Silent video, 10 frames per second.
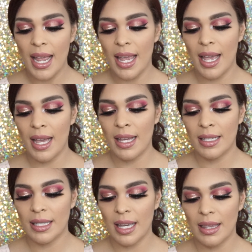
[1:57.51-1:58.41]

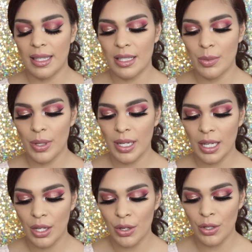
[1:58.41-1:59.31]
And this one
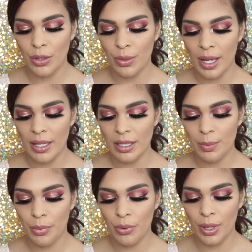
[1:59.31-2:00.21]
here, you get
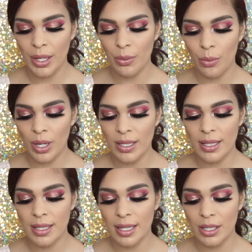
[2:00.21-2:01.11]

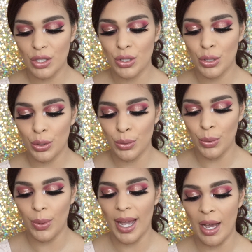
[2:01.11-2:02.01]

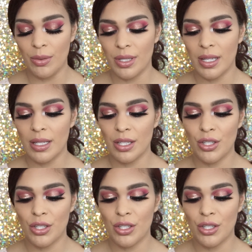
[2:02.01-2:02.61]
0.162 ounces.